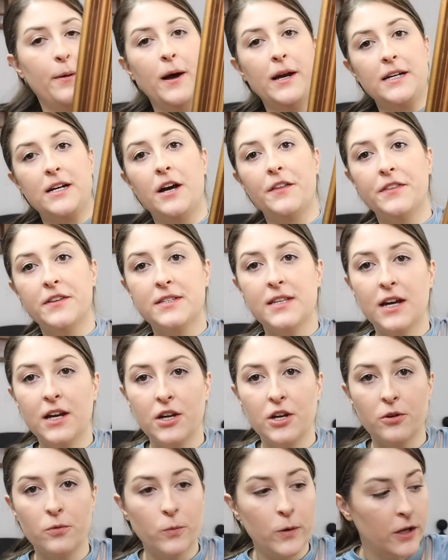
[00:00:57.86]
I got this at
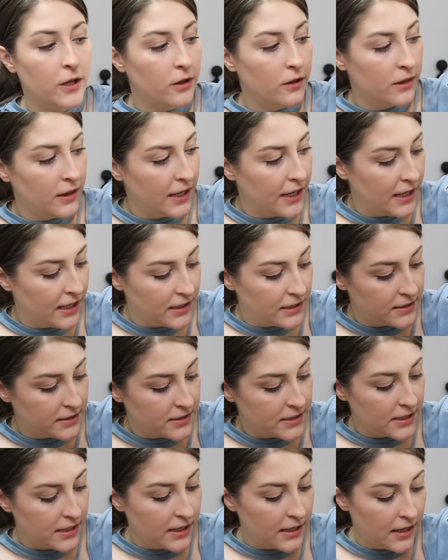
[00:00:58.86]
Goodwill,
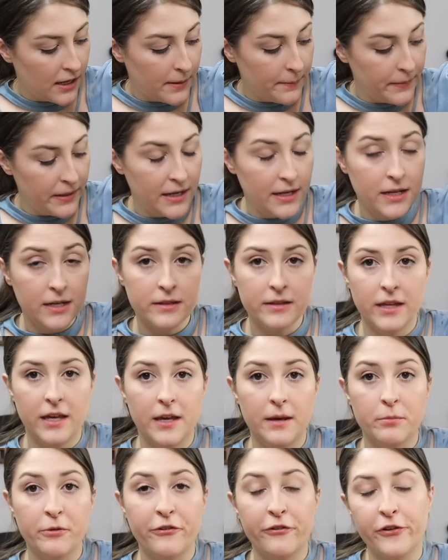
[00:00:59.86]
and
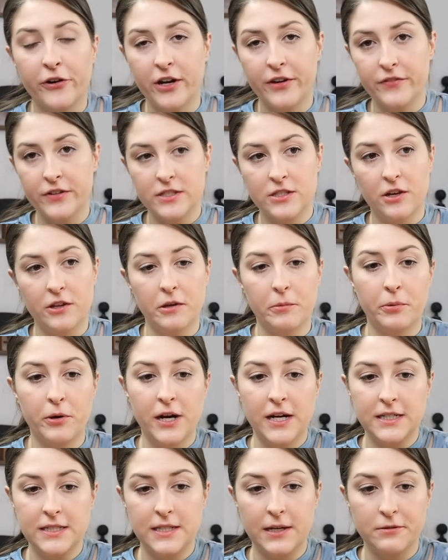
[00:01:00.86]
immediately before I even saw the
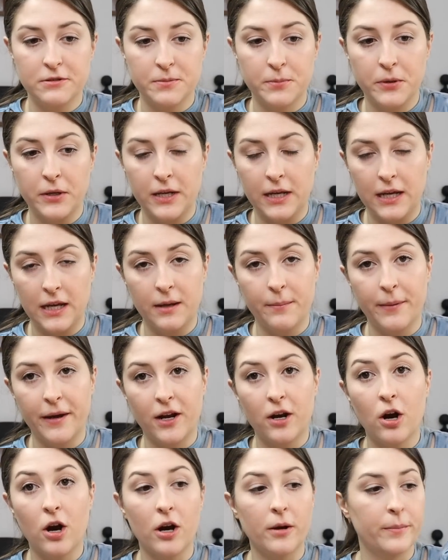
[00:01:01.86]
price, I was putting it in my
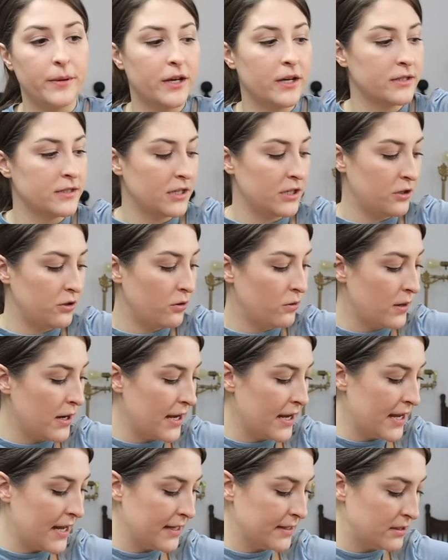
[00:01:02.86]
cart because I knew
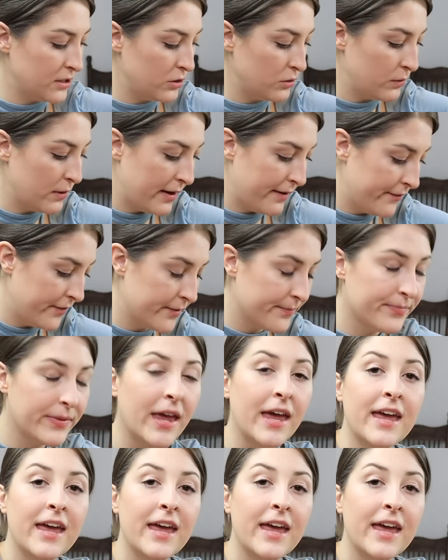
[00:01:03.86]
I had to have it.